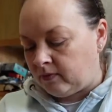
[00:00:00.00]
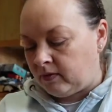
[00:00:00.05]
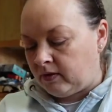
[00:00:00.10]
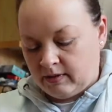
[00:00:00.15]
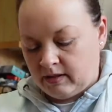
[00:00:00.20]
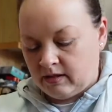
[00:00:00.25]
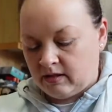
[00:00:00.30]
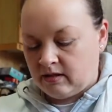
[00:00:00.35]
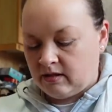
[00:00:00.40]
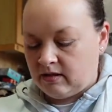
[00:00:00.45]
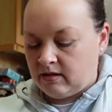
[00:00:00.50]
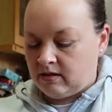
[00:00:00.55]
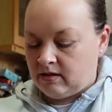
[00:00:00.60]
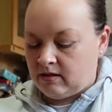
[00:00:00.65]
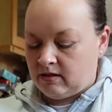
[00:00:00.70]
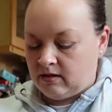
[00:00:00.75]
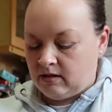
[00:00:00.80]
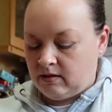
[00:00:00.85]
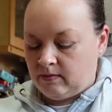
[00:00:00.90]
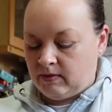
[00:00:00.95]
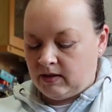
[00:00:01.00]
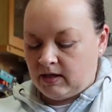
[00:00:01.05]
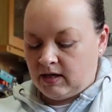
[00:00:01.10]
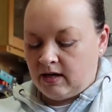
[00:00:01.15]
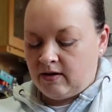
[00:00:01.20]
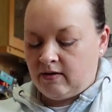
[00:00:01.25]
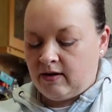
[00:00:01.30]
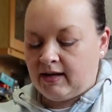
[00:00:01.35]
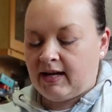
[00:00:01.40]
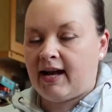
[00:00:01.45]
There we go.
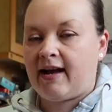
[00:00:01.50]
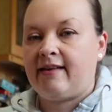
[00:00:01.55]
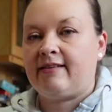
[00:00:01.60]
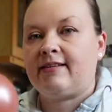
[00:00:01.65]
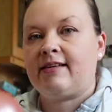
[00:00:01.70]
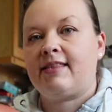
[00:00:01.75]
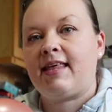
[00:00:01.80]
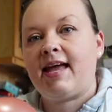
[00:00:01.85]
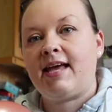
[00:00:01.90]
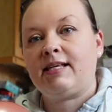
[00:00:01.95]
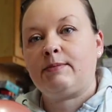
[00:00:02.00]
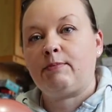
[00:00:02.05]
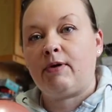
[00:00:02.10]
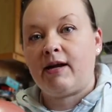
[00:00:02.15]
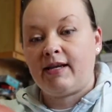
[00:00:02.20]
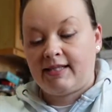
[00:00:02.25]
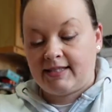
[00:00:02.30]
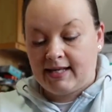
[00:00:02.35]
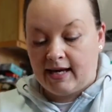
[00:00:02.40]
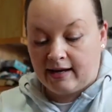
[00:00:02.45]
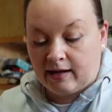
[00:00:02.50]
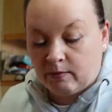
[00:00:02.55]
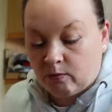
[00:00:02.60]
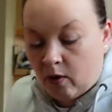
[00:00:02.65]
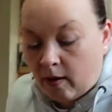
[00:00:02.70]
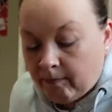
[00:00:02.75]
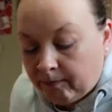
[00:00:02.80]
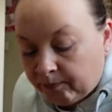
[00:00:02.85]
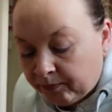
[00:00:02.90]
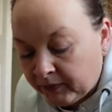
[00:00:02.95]
Okay, so there's my second one.